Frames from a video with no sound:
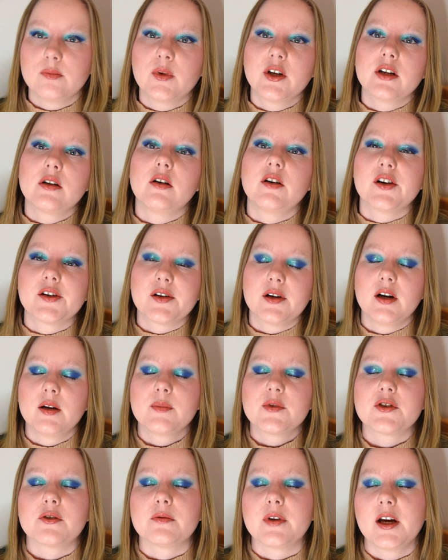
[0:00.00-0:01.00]
My god,
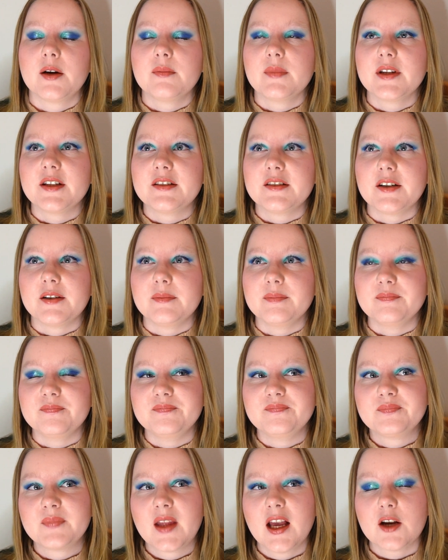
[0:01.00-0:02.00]
I'm sorry, I'm a bit,
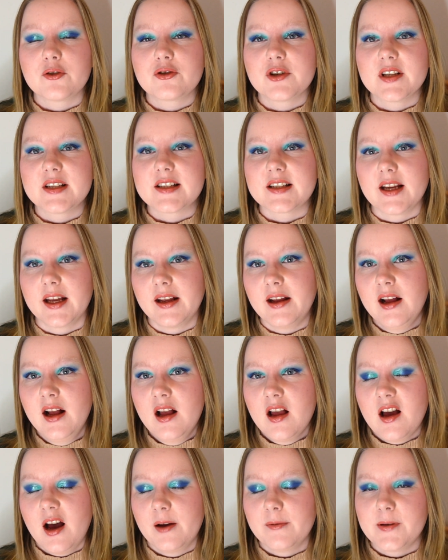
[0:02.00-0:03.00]
how should I say,
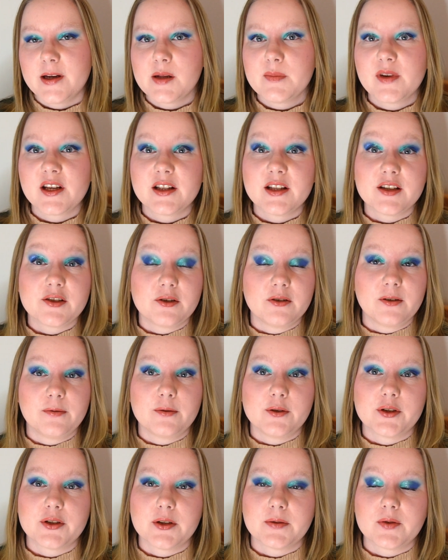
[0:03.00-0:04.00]
I'm filming this on the
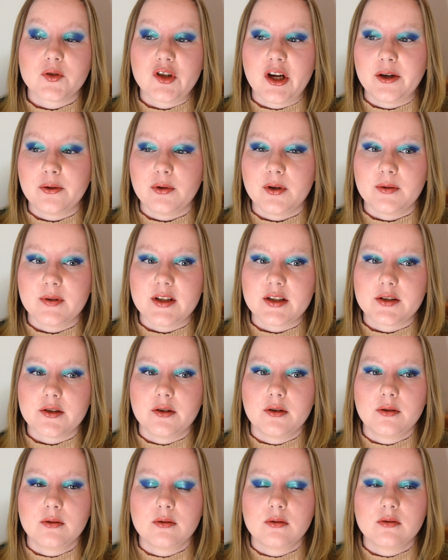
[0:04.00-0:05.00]
1st of January,
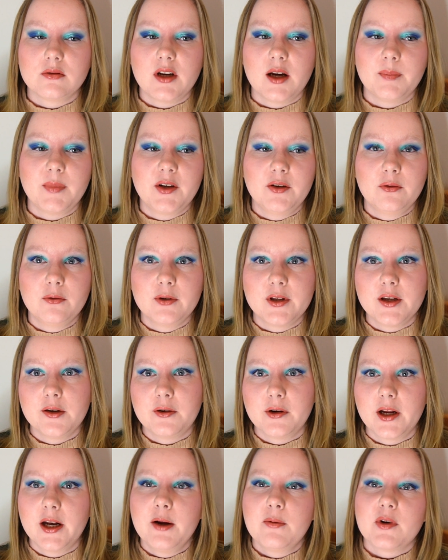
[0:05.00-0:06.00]
so Happy New
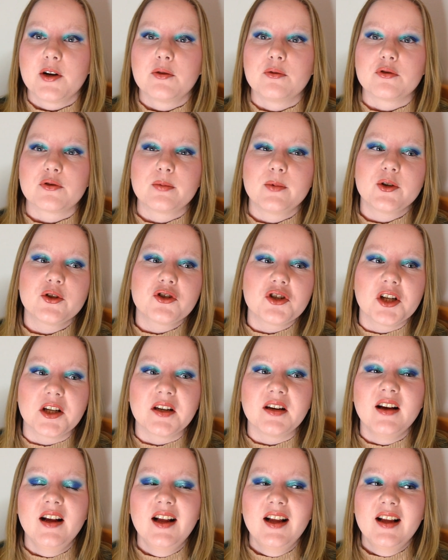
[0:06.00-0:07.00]
Year anyone who's
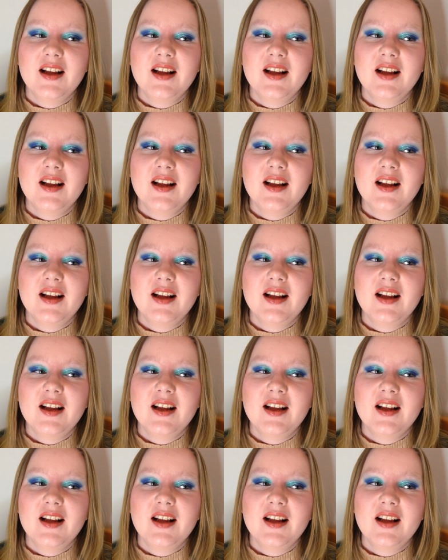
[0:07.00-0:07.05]
watching.